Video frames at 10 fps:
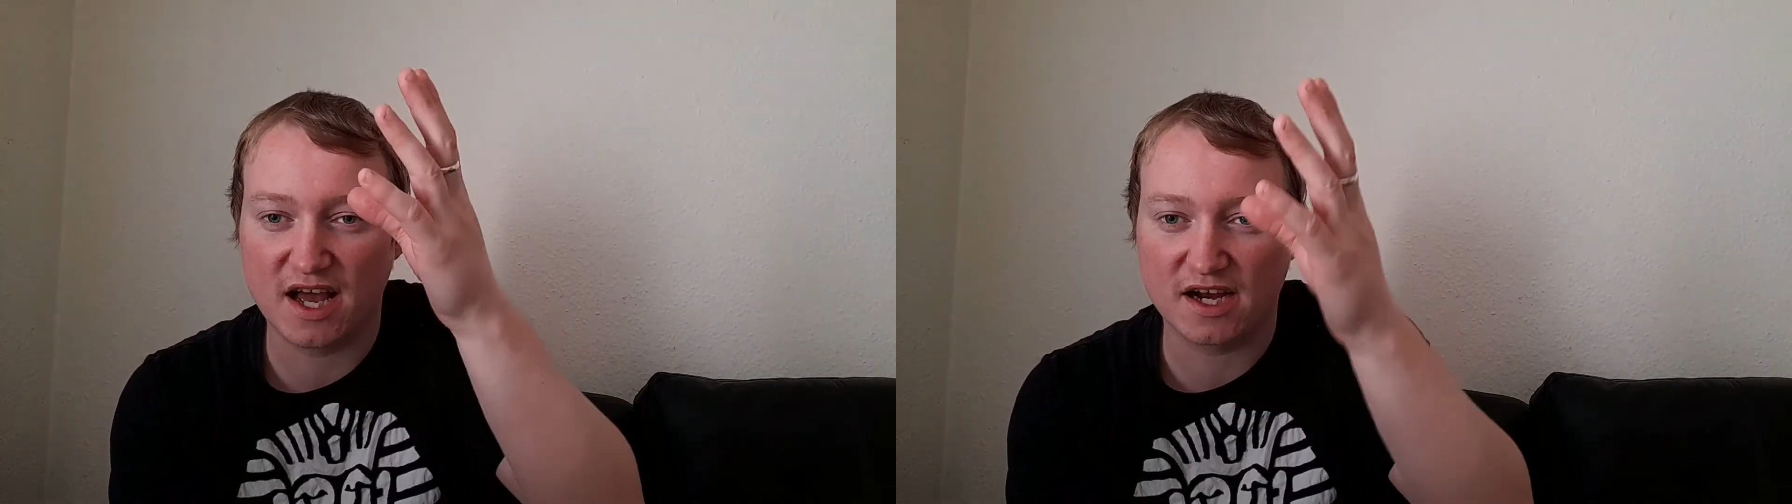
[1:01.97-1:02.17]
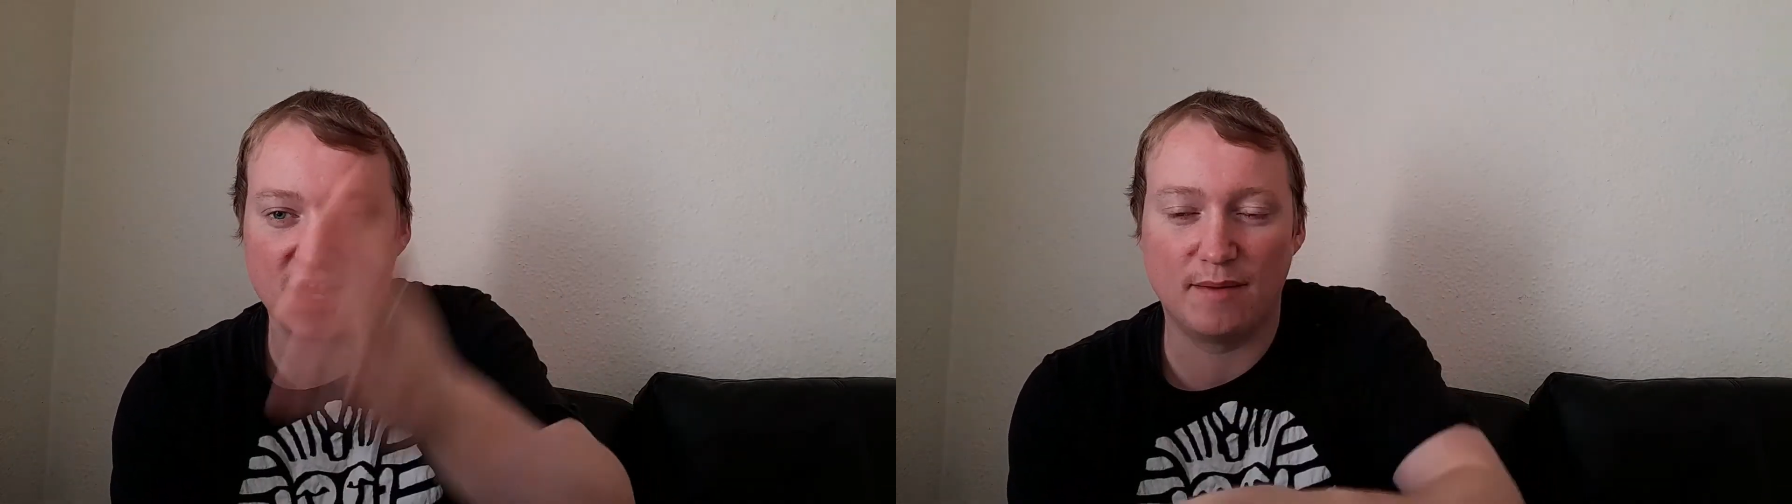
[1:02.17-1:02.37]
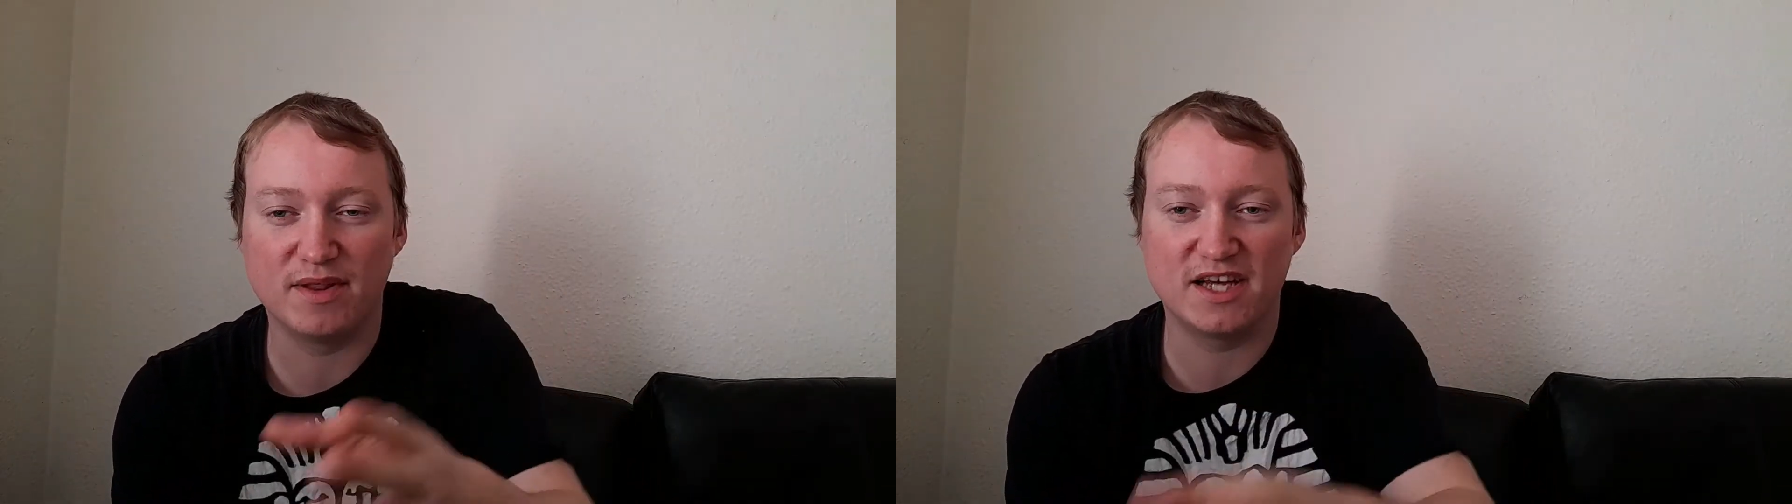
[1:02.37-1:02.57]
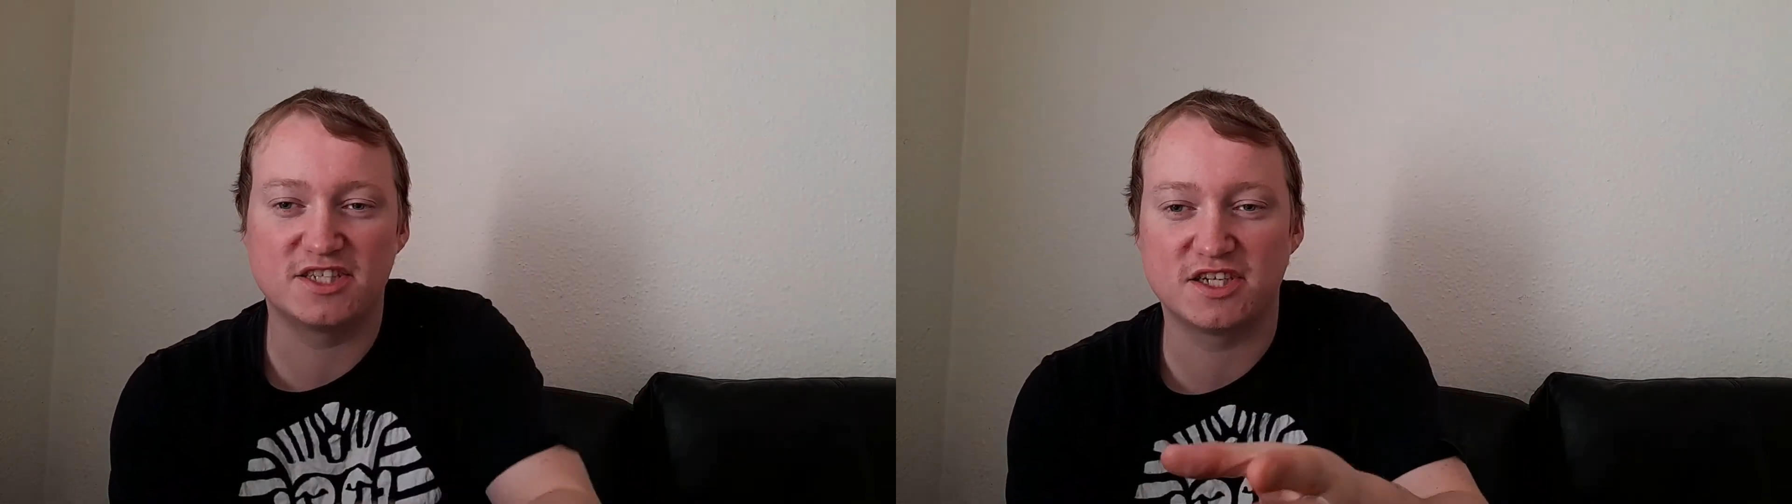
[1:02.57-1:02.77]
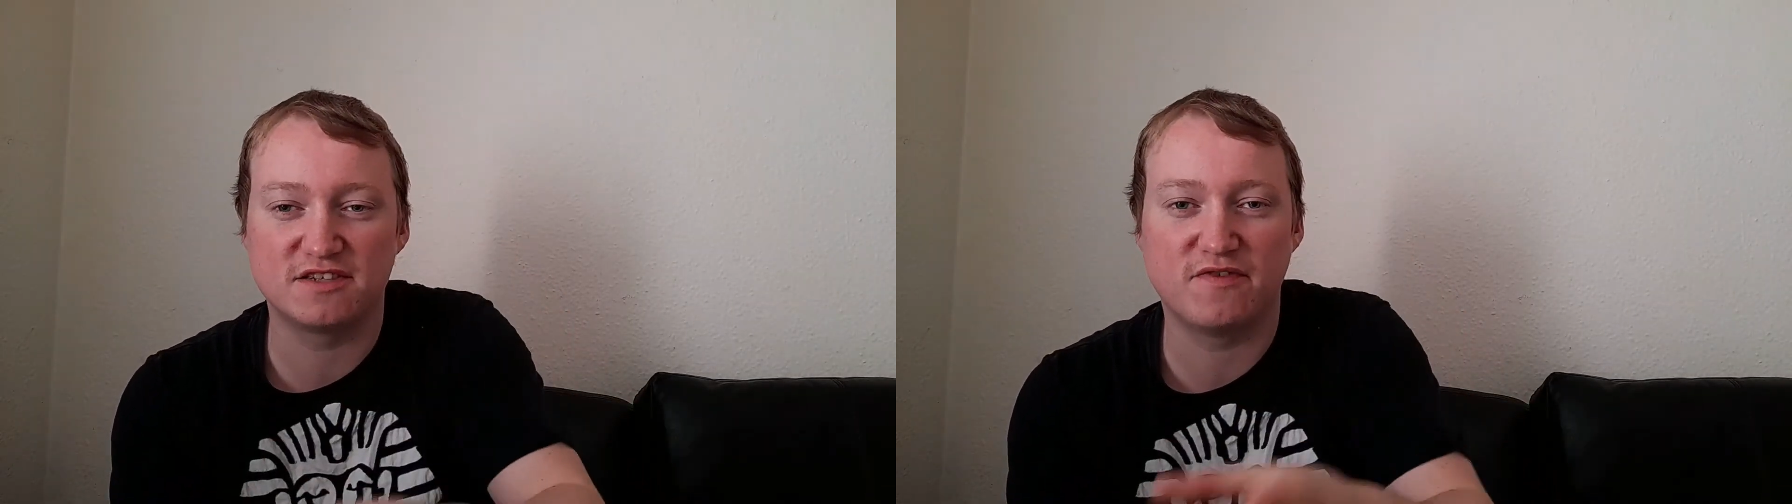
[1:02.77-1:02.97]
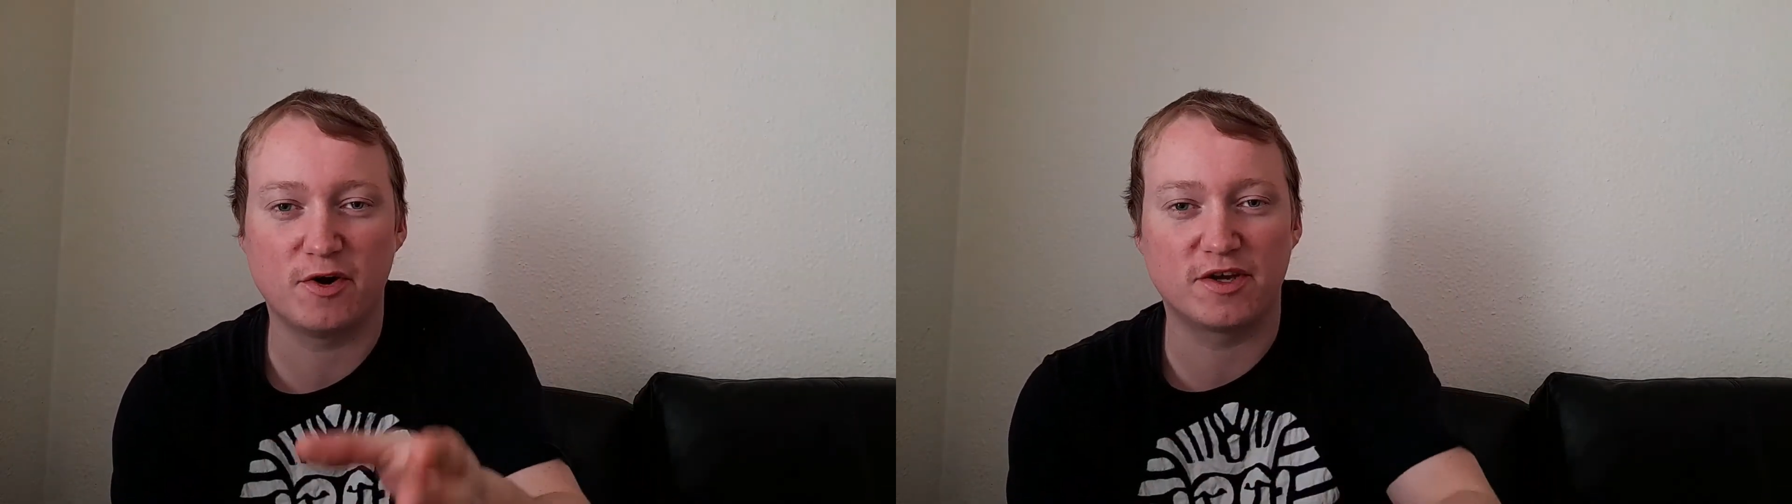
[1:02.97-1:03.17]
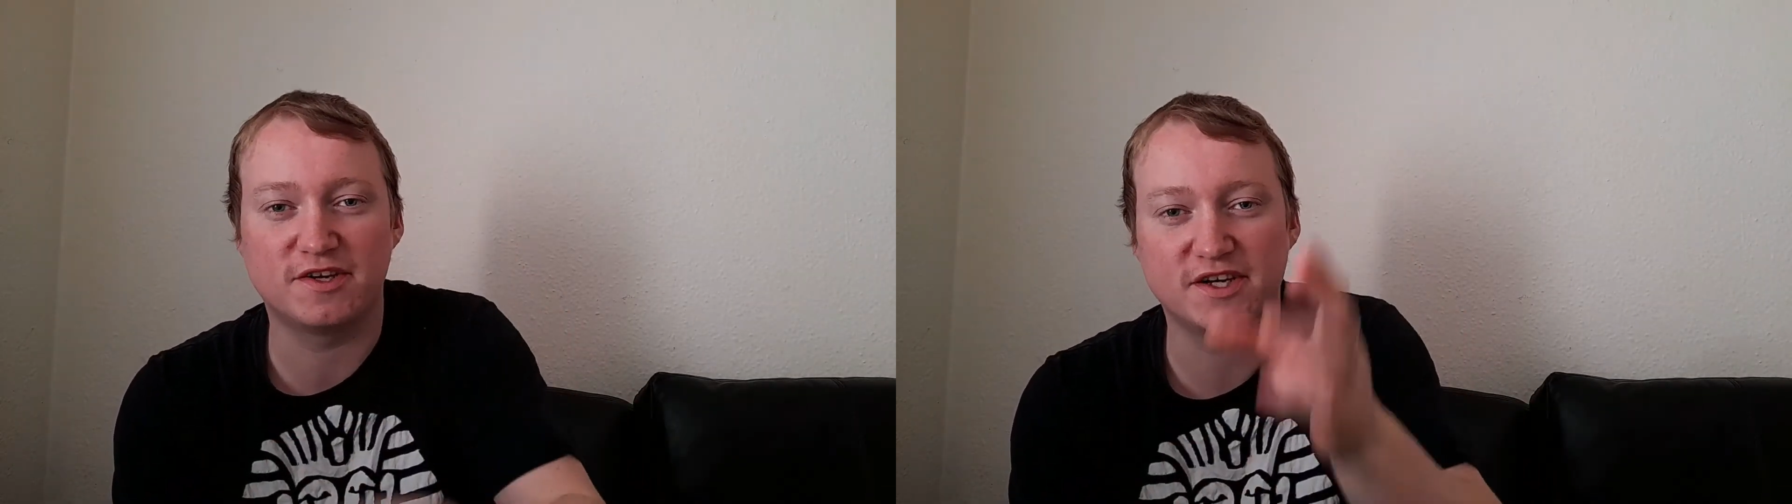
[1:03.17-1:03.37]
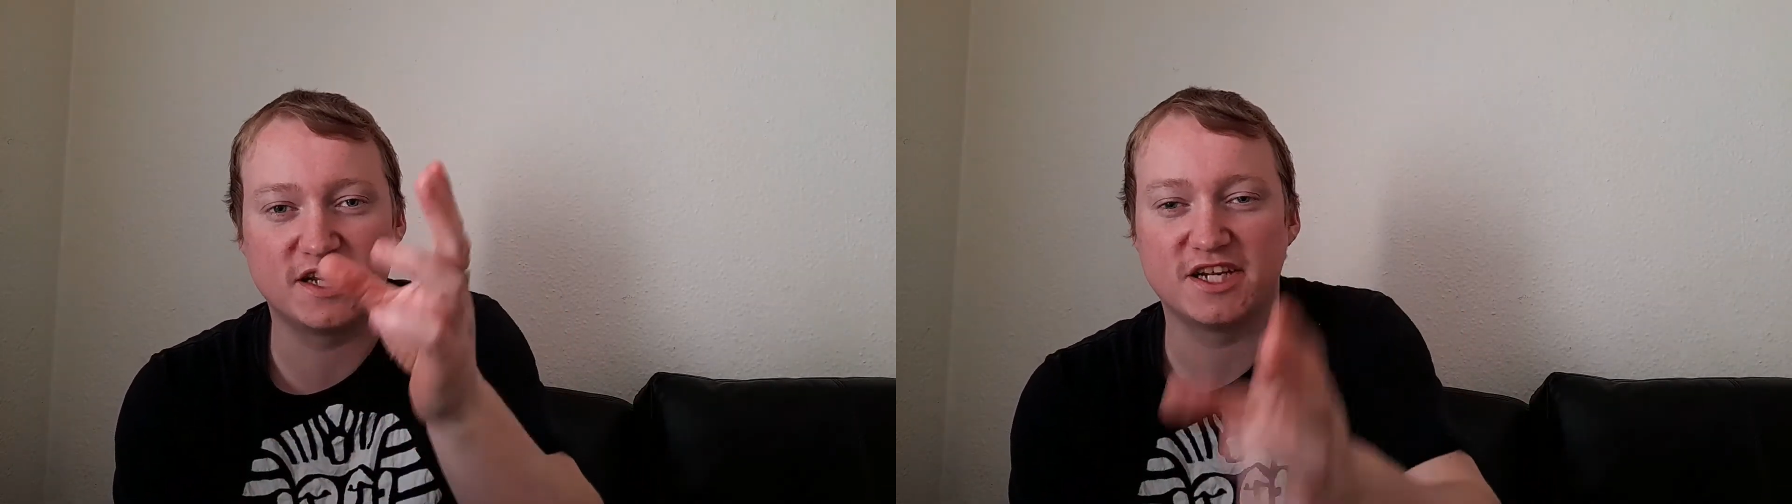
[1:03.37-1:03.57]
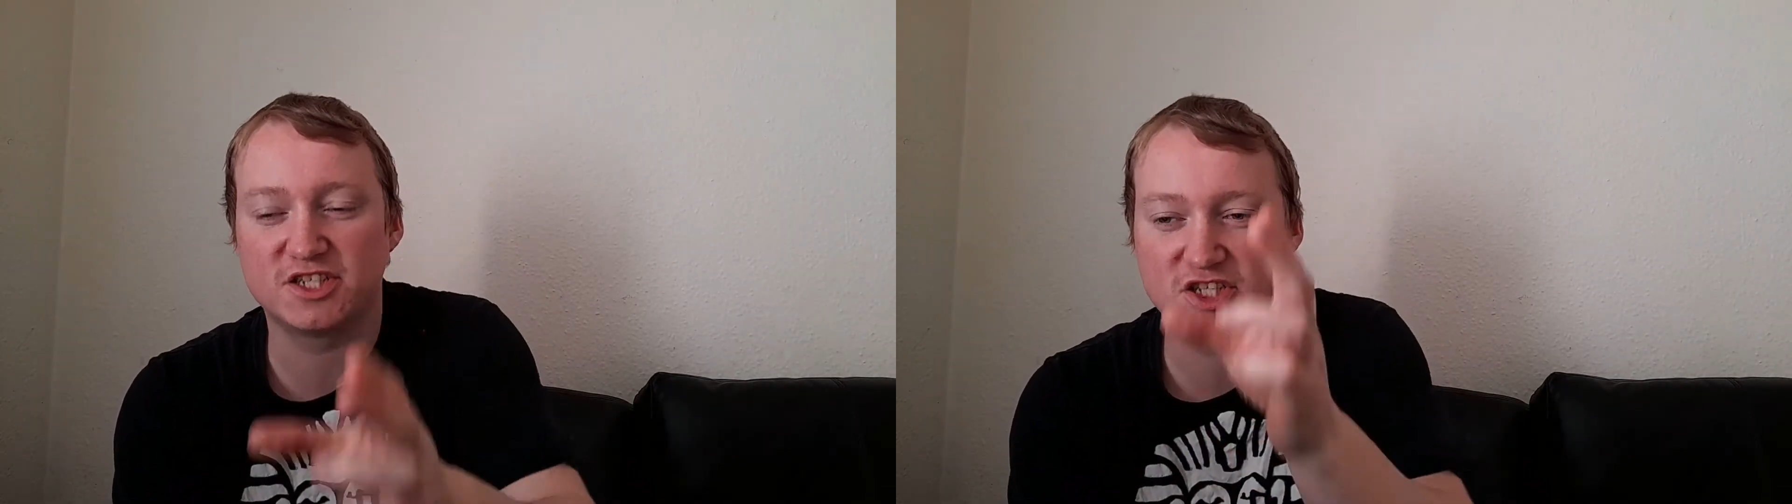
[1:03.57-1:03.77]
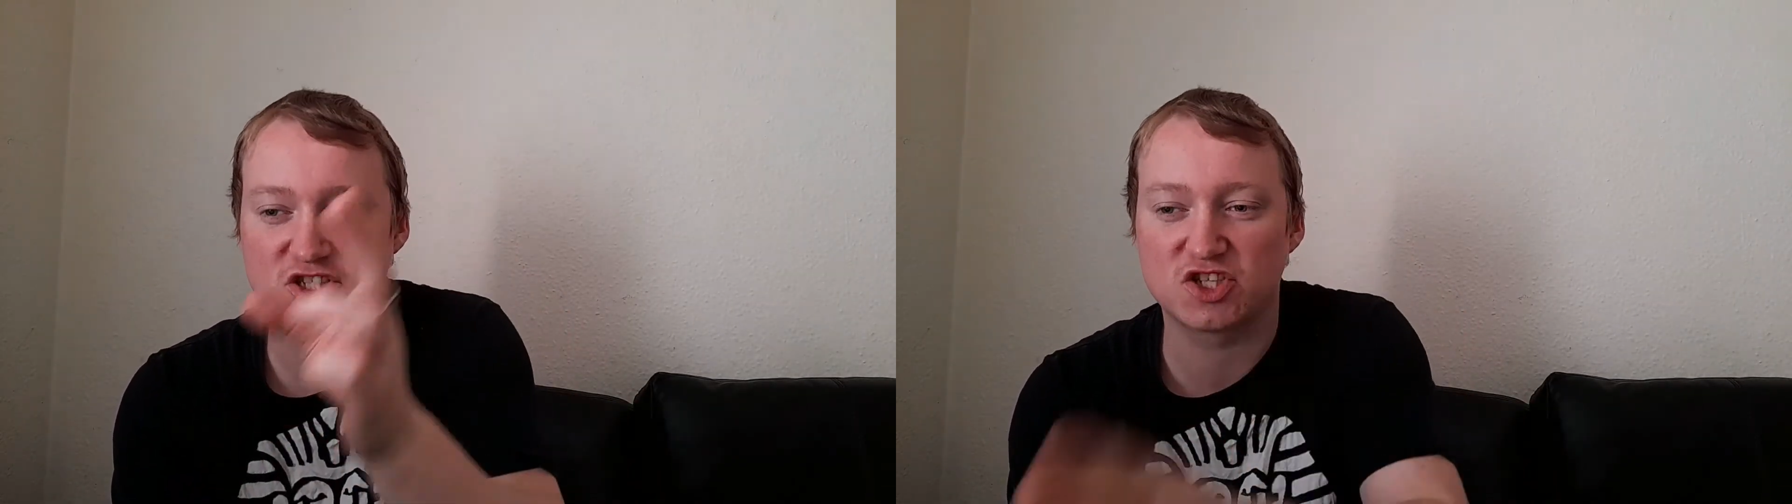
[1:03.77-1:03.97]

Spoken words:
compilation is very good, and I just